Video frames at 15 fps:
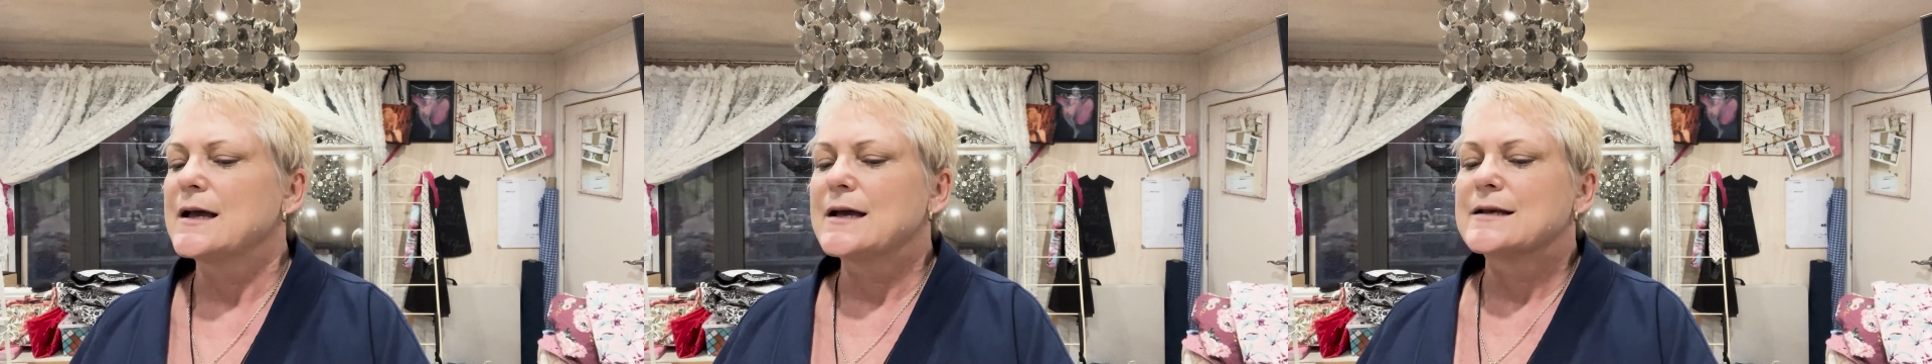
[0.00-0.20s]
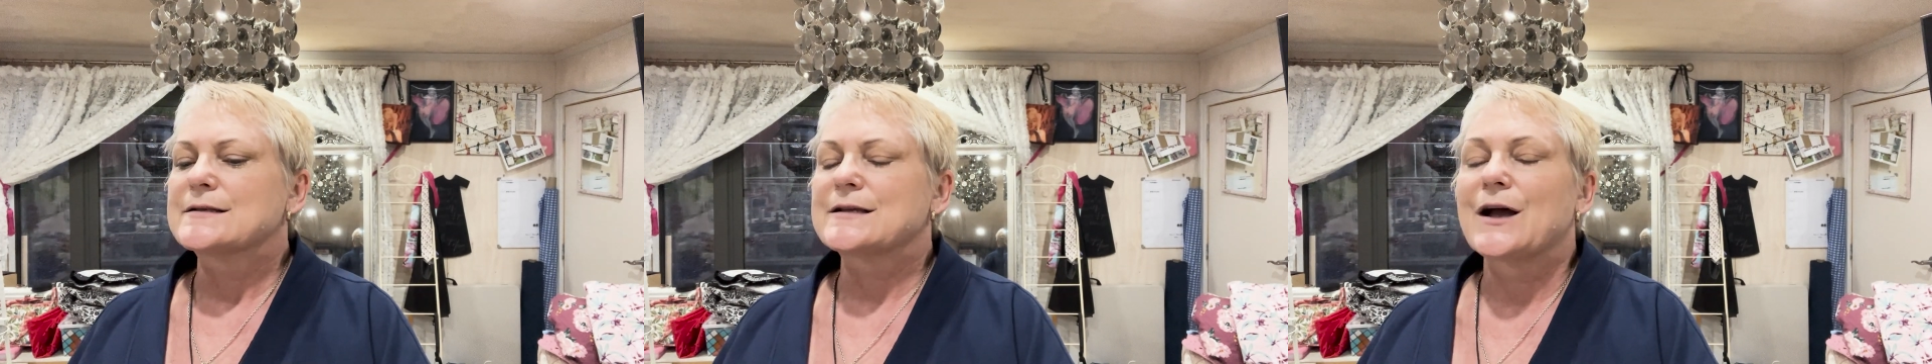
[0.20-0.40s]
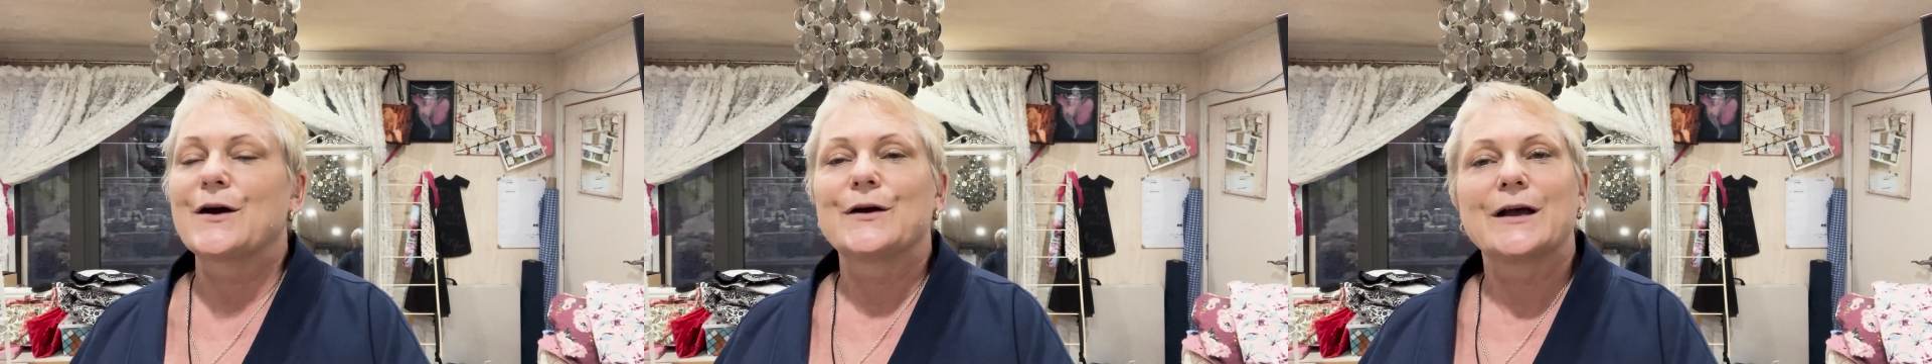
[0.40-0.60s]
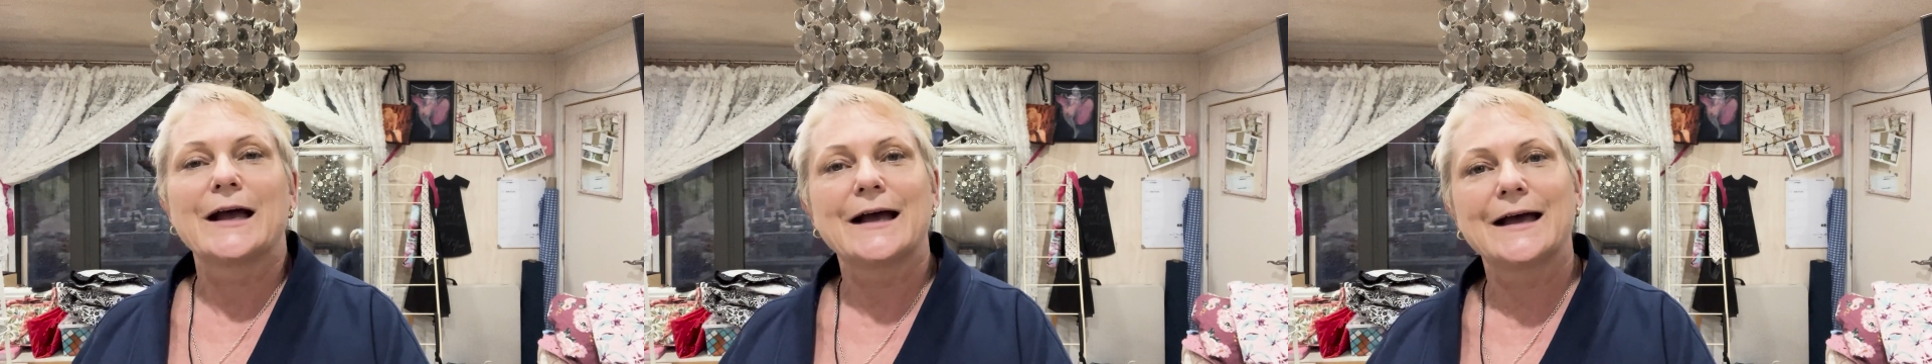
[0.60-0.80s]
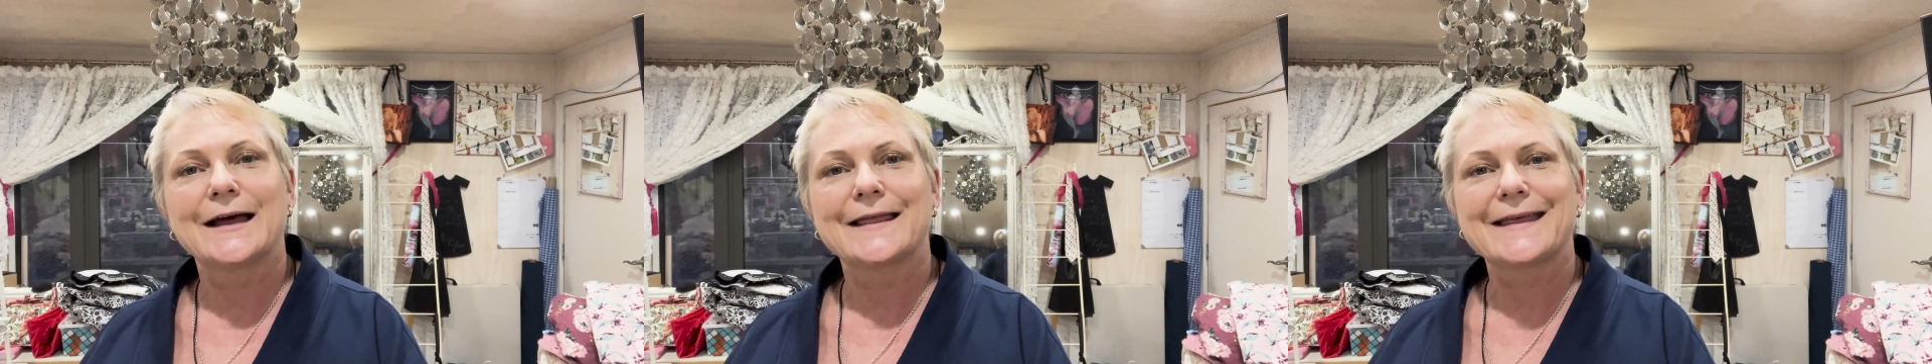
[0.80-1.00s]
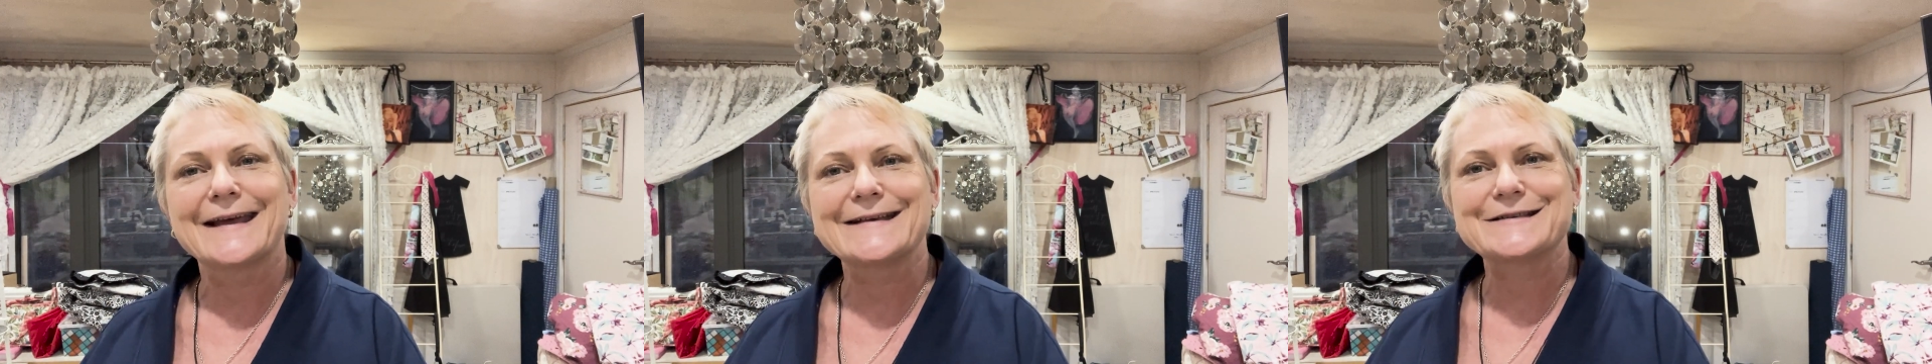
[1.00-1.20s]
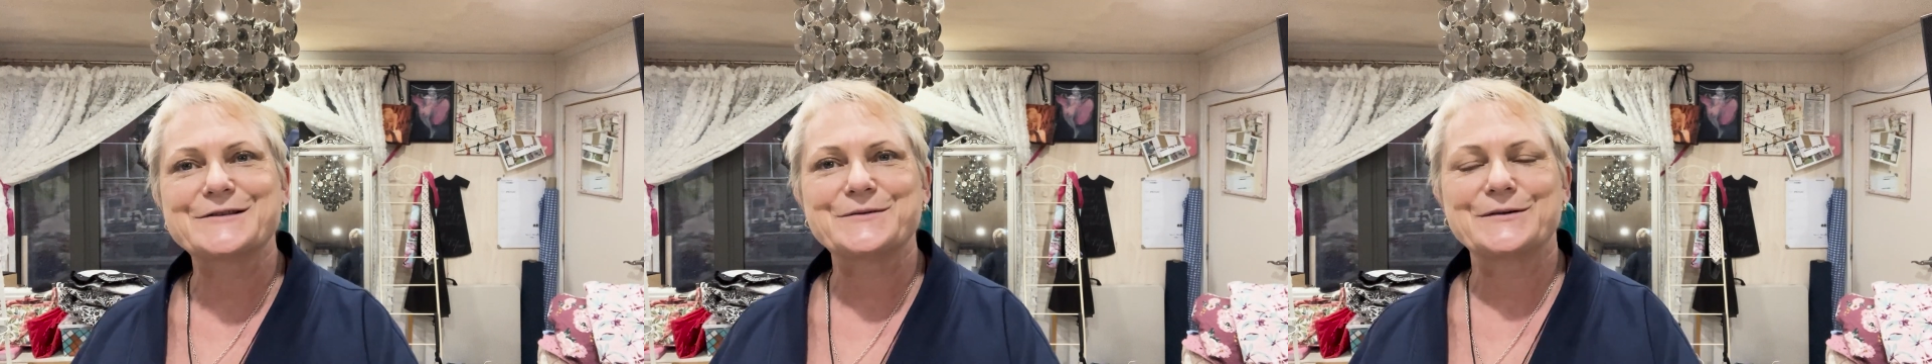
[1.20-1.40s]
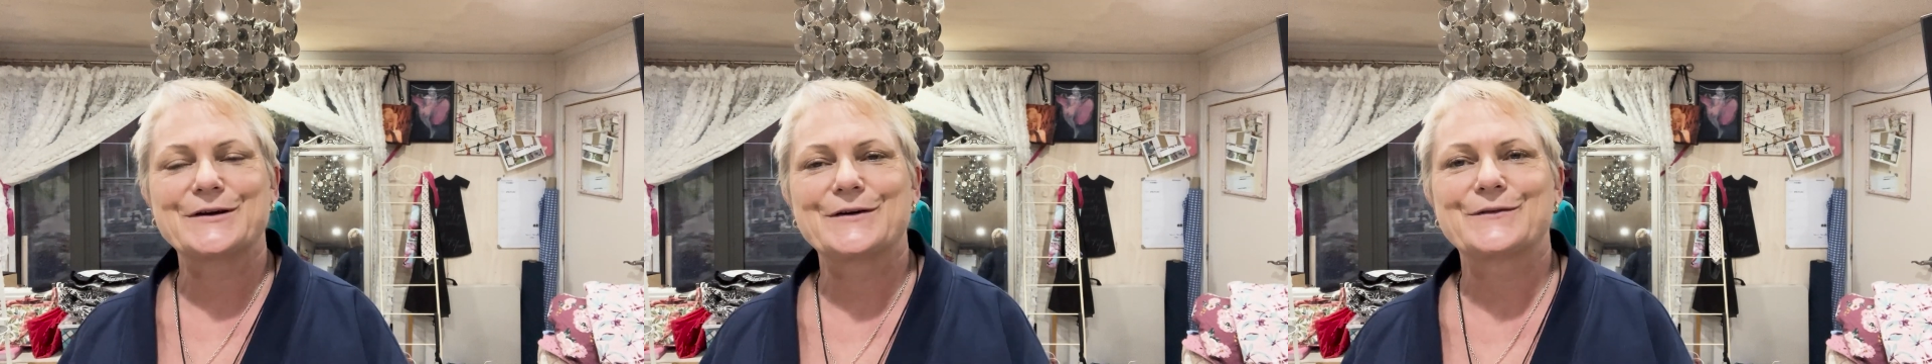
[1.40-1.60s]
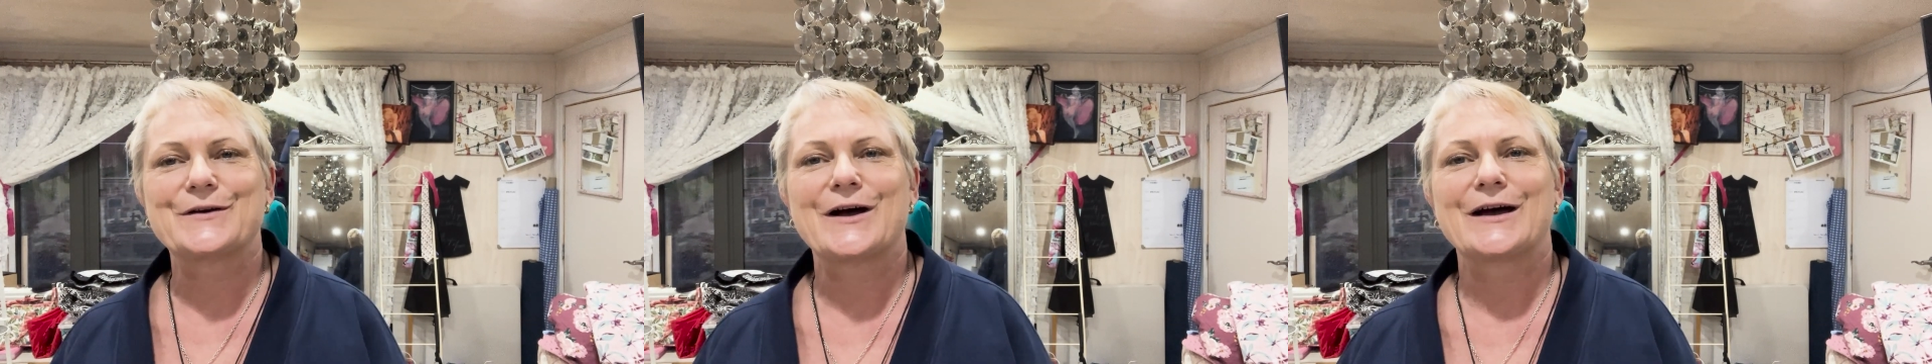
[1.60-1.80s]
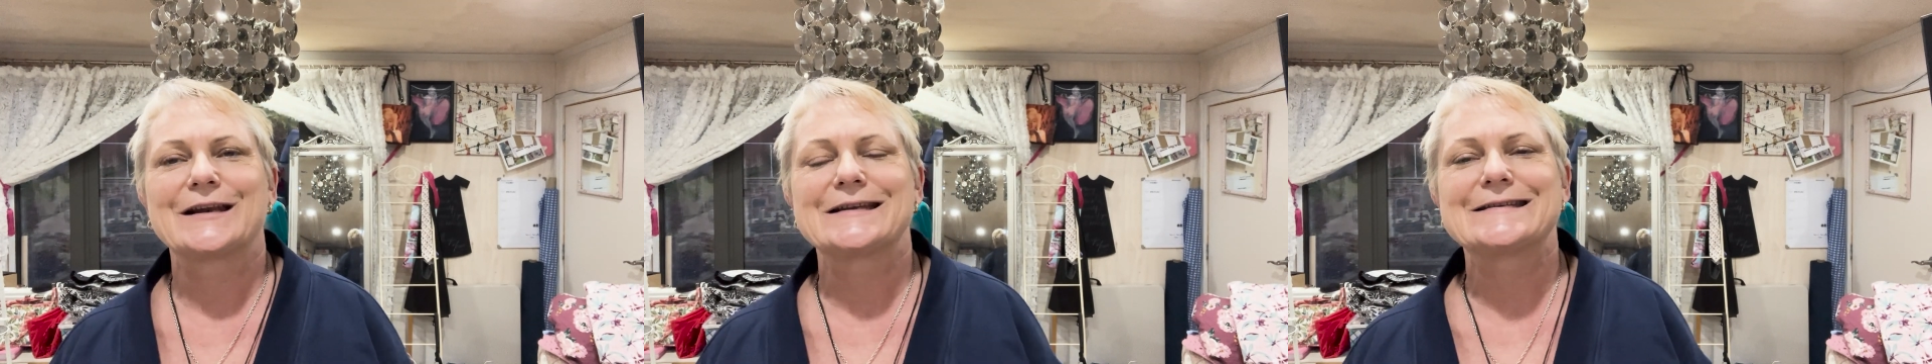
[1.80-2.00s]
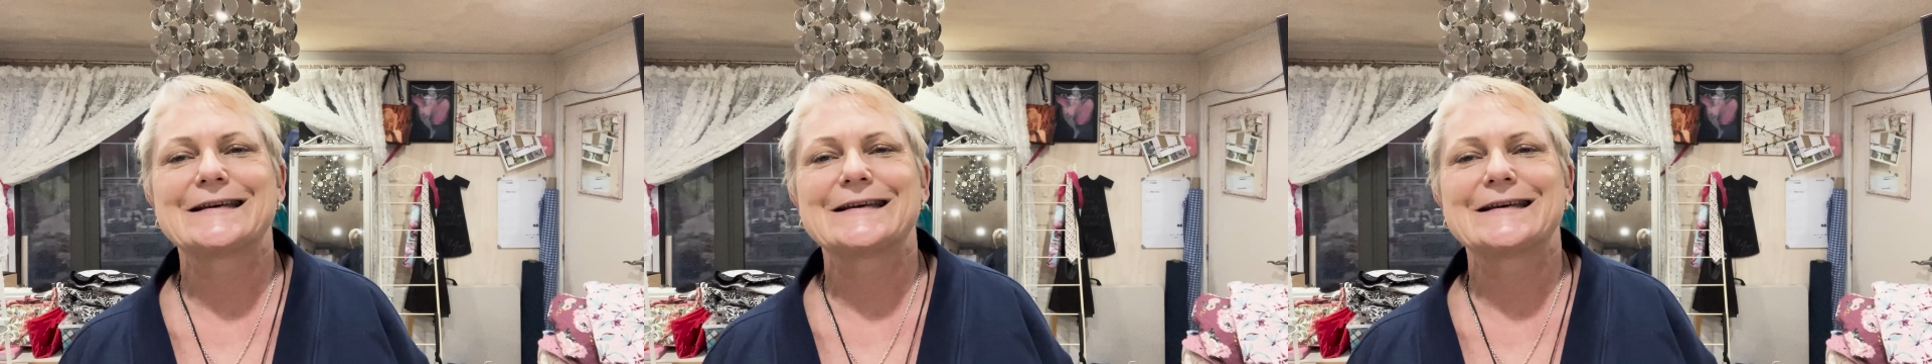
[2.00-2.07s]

So that's what I've kind of